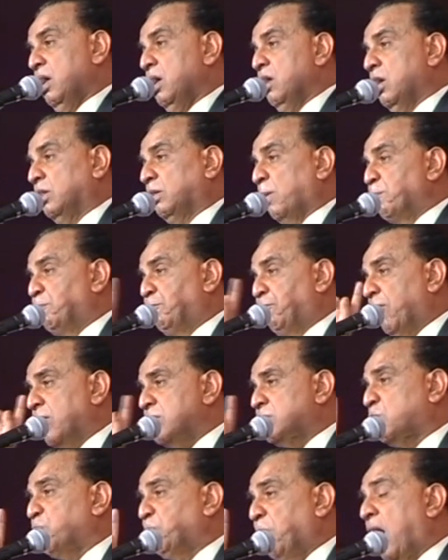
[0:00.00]
You know, the
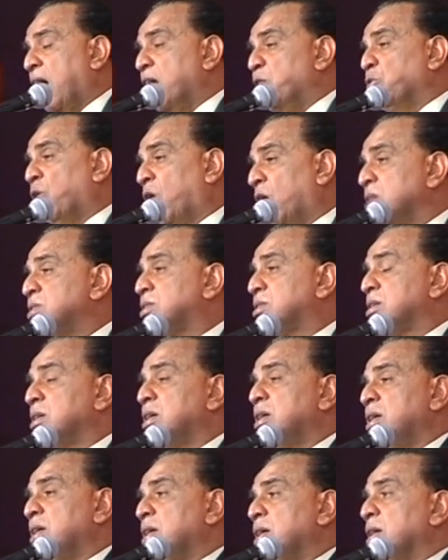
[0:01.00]
worst part was
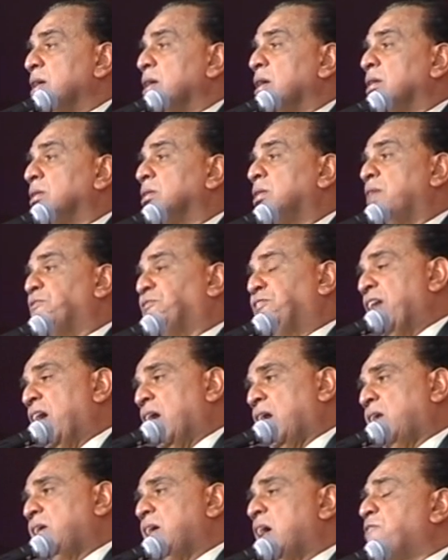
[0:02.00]
the
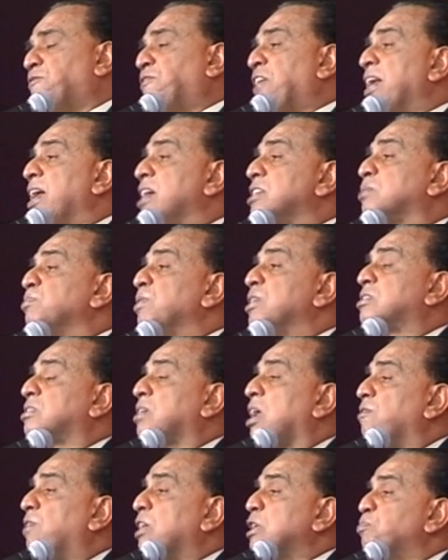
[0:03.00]
earlier finance
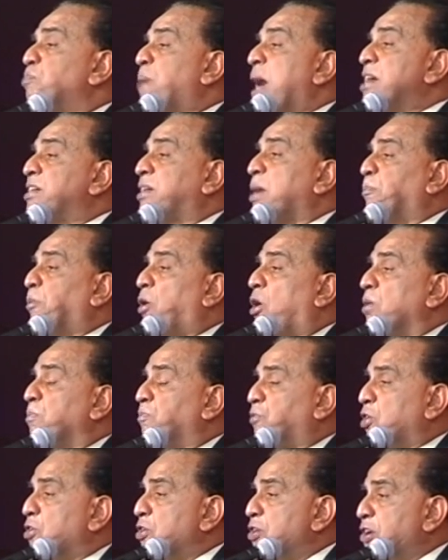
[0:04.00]
minister was bent
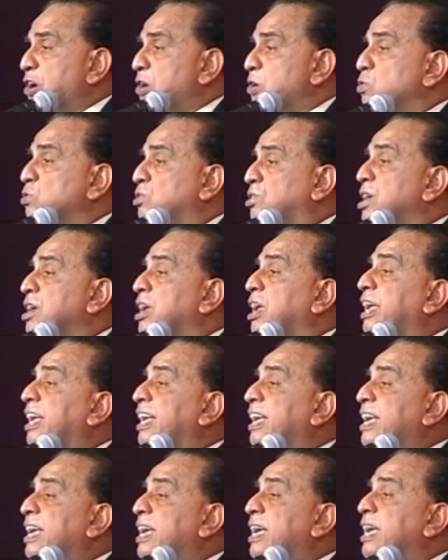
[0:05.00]
upon introducing
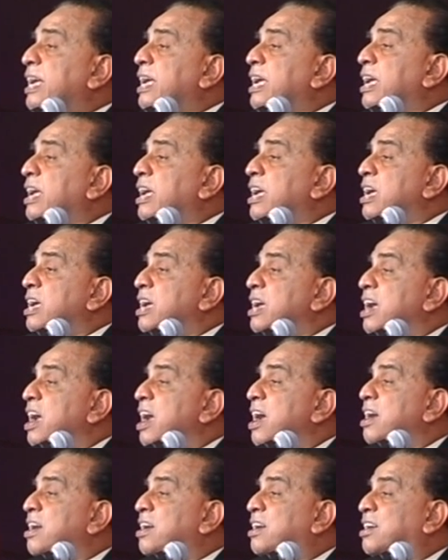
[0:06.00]

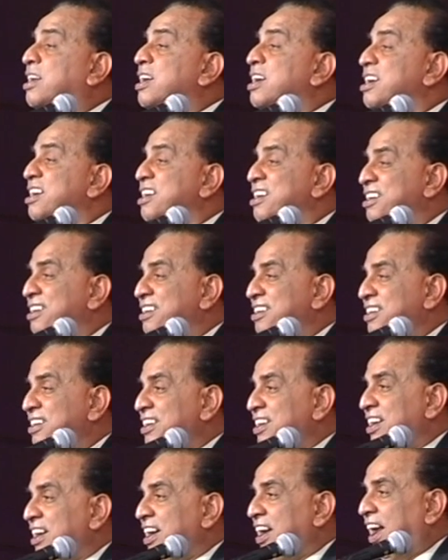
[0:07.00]
EET,
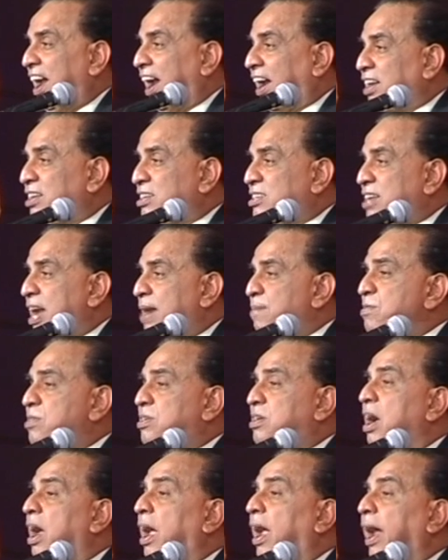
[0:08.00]

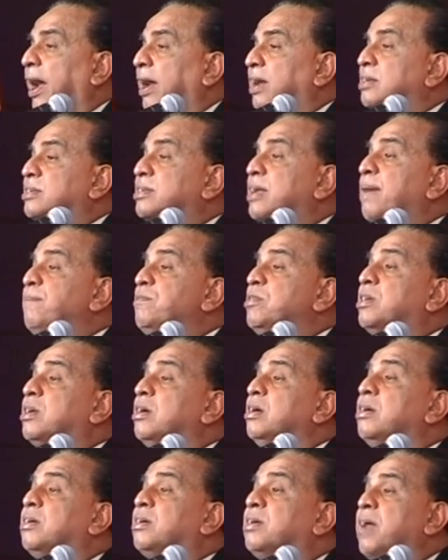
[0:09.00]

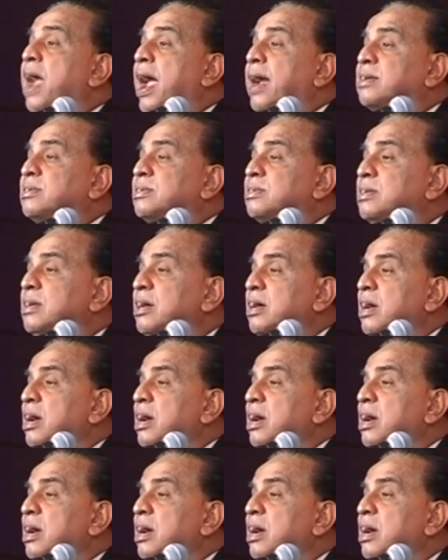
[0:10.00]
exempt tax.